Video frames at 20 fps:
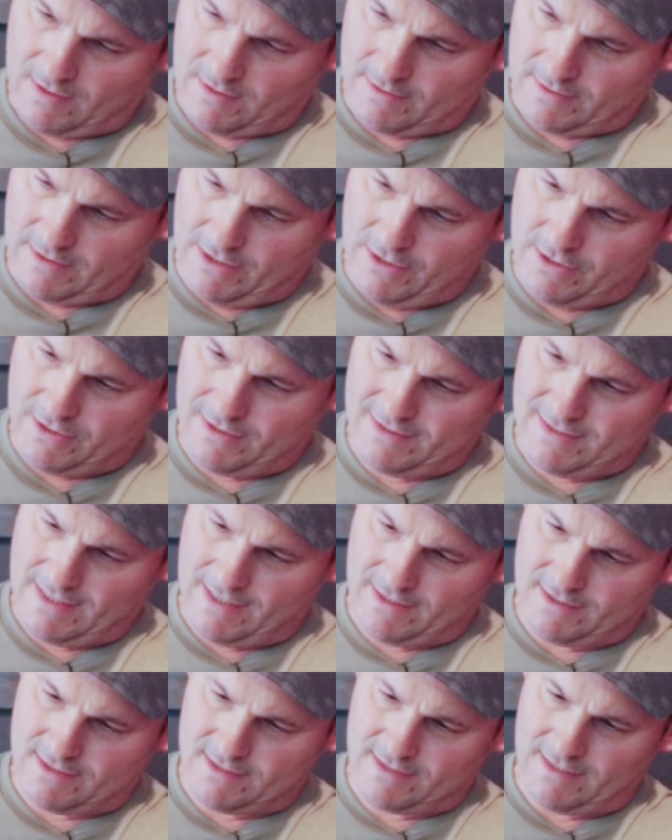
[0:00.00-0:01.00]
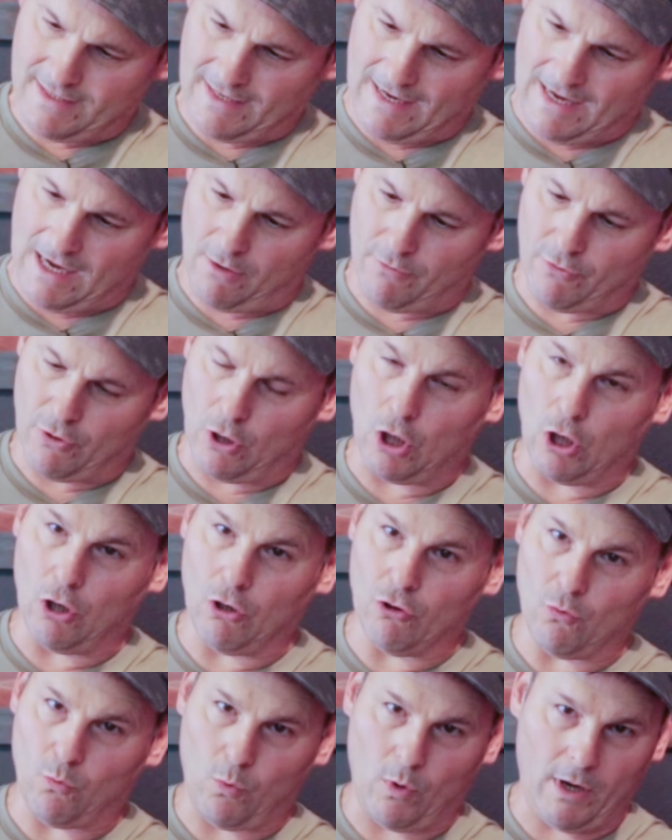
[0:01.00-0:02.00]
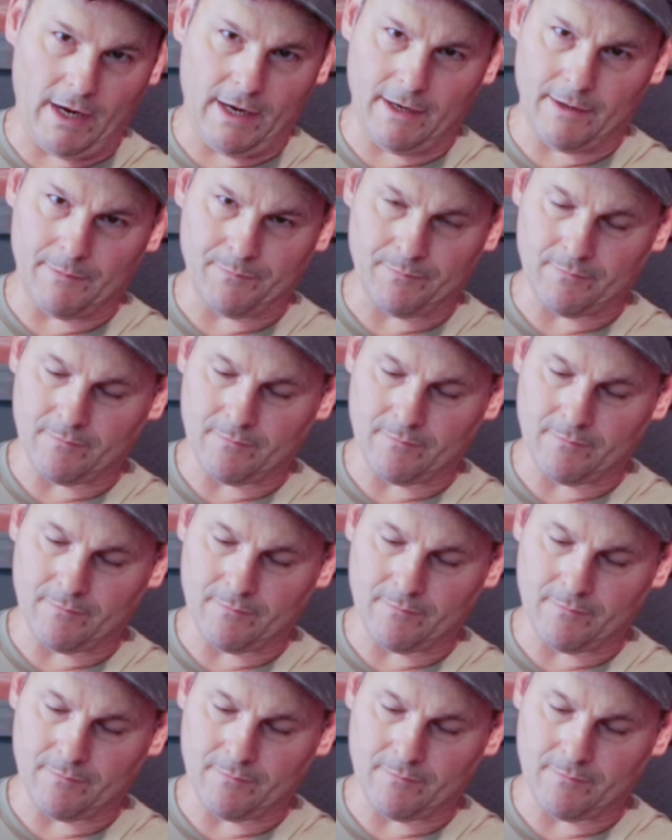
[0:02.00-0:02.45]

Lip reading: now you can take this thing out all the way.